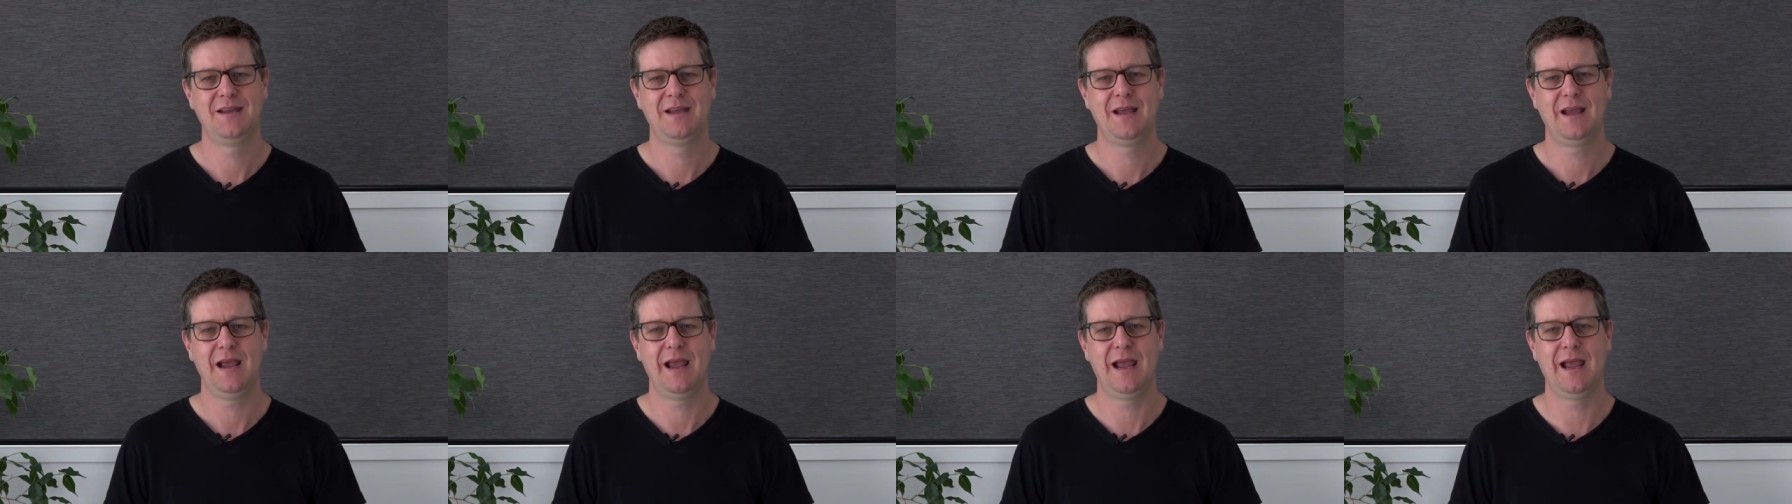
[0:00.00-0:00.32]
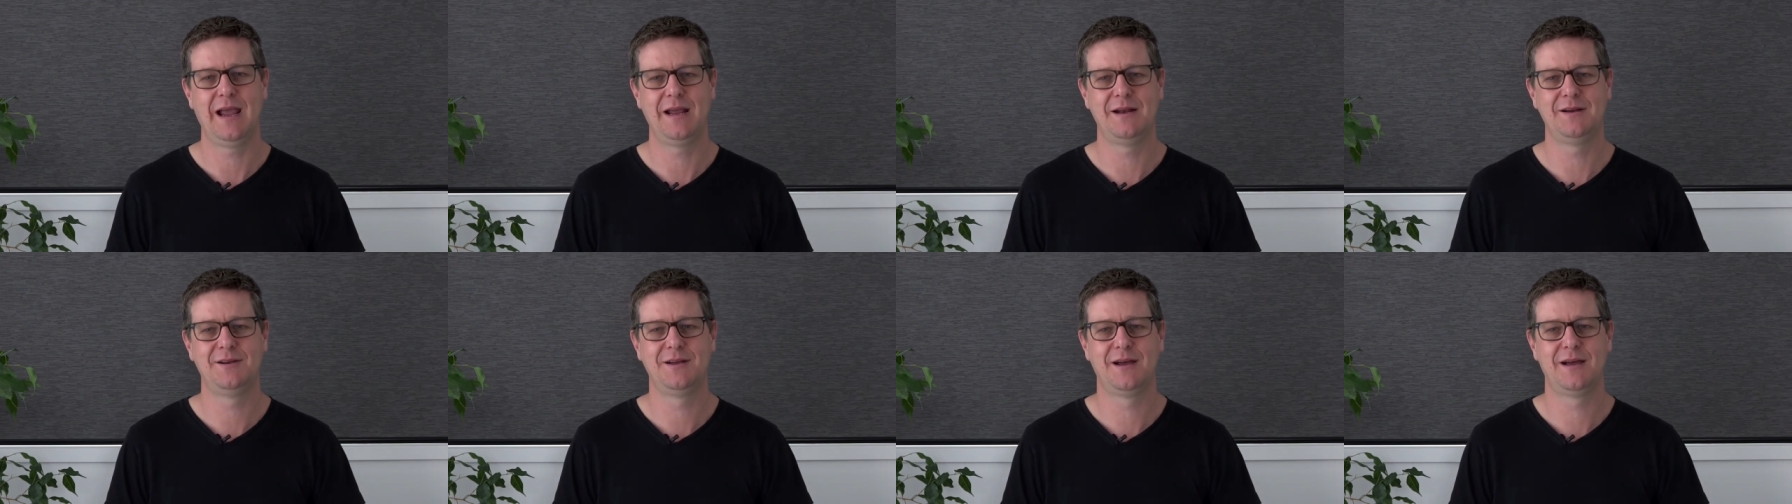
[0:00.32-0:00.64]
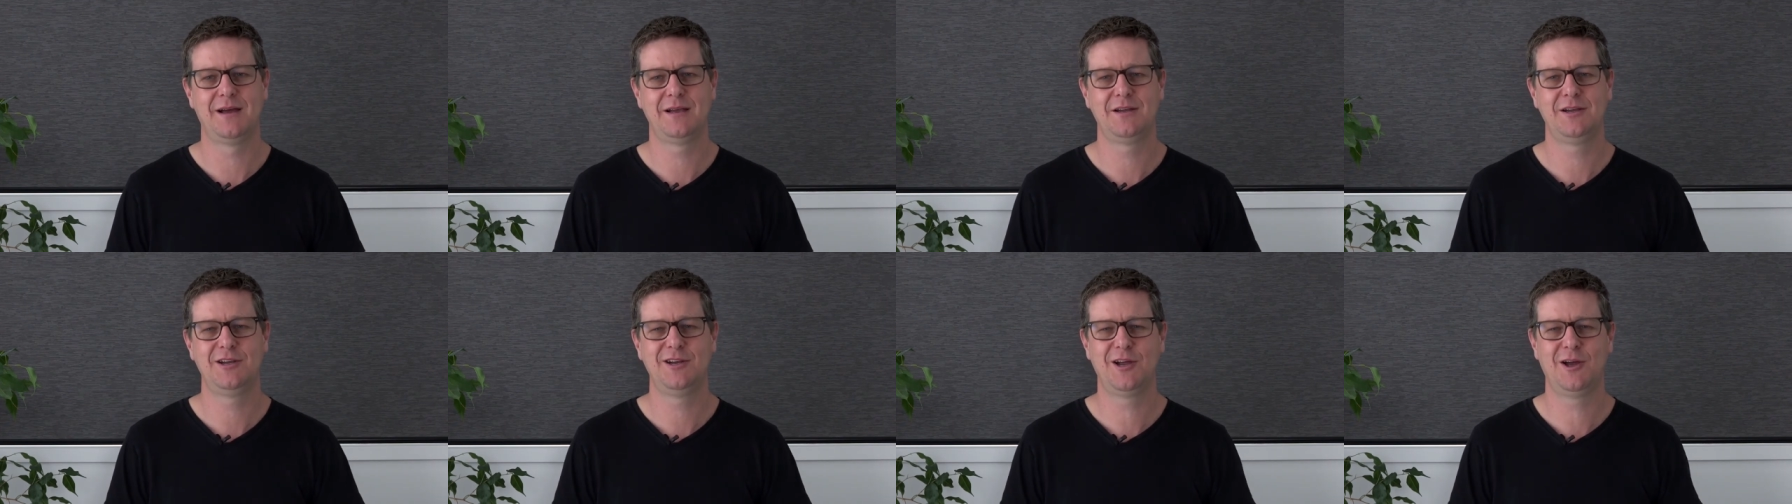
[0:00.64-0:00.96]
And,
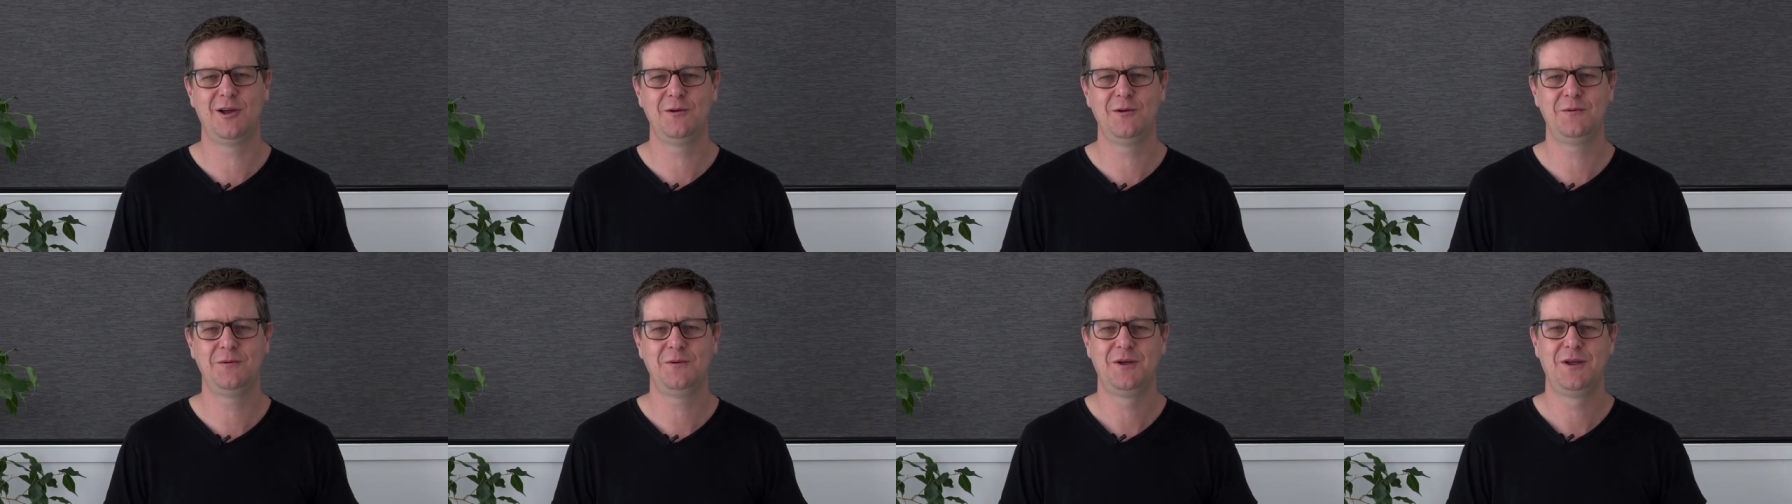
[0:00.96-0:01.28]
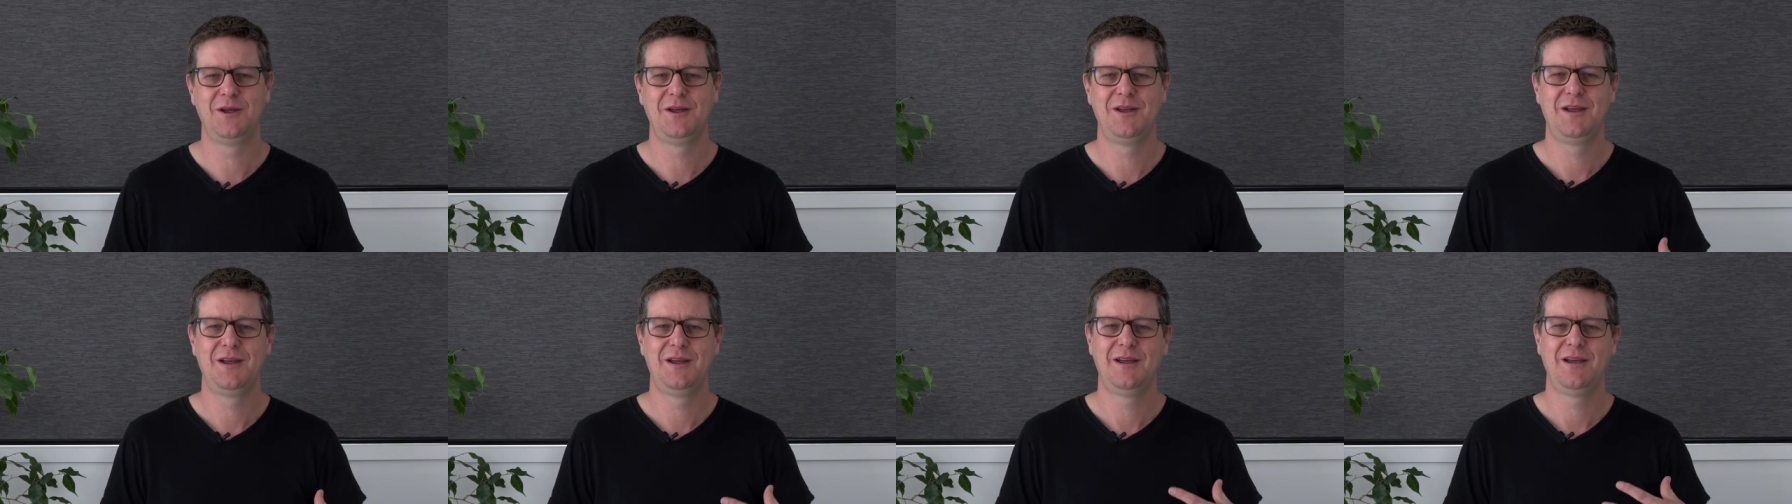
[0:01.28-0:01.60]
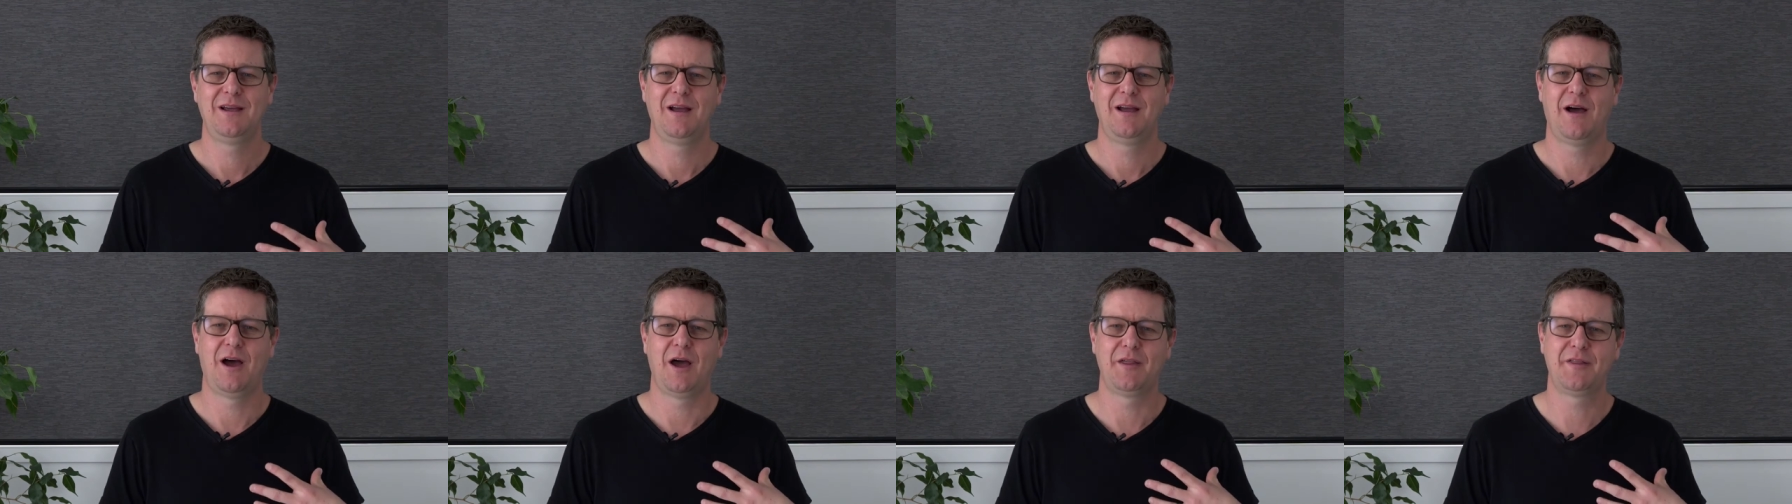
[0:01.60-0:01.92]
you know,
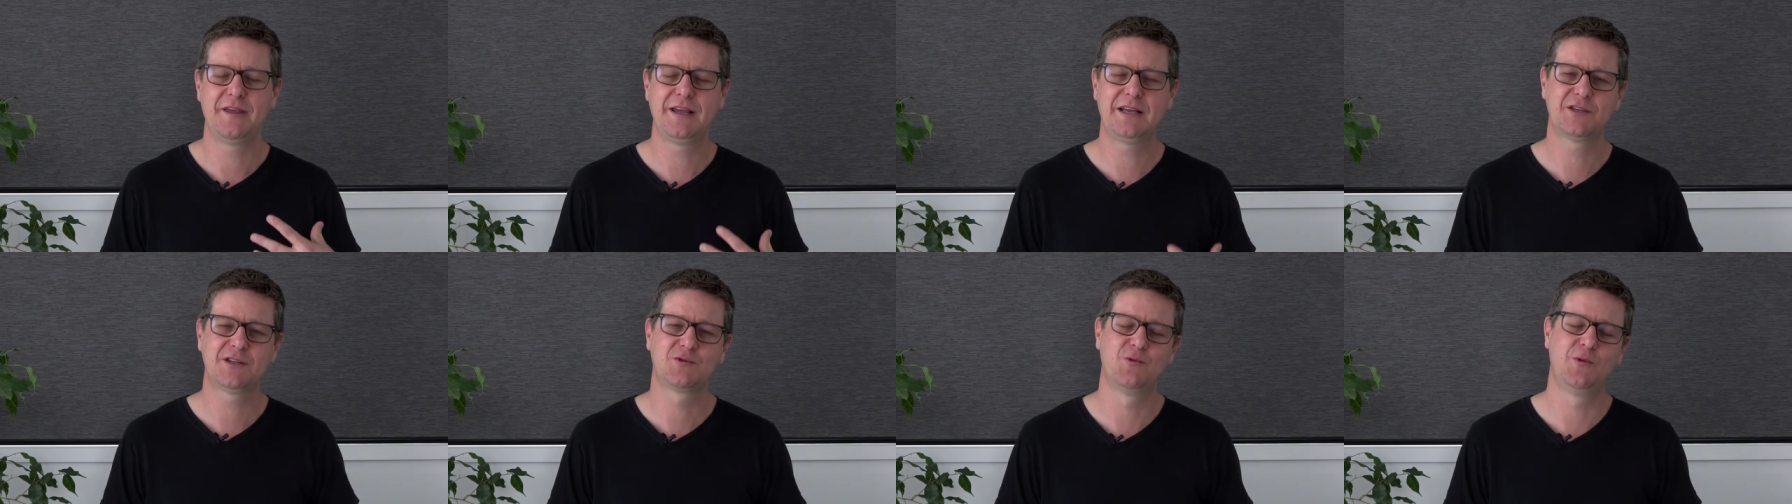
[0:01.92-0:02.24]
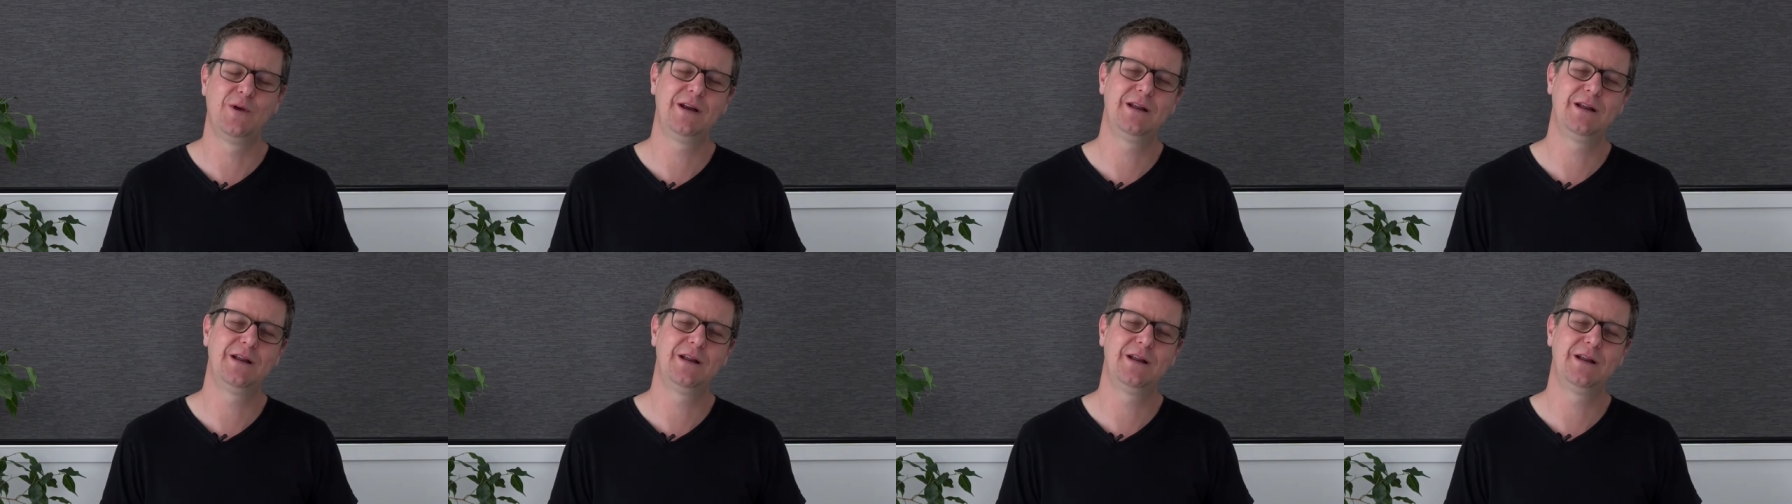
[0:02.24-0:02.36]
I think it's